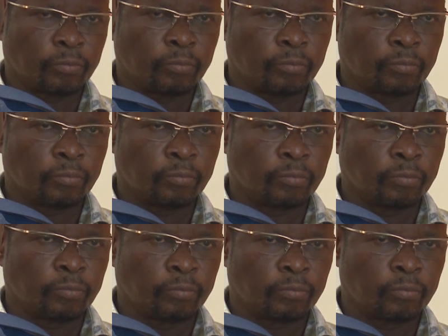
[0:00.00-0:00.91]

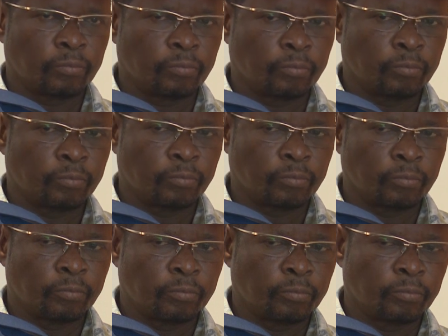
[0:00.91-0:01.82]

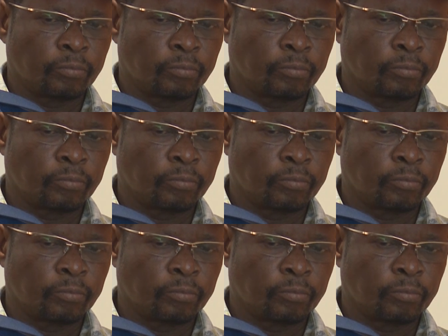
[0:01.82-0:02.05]
[no speech]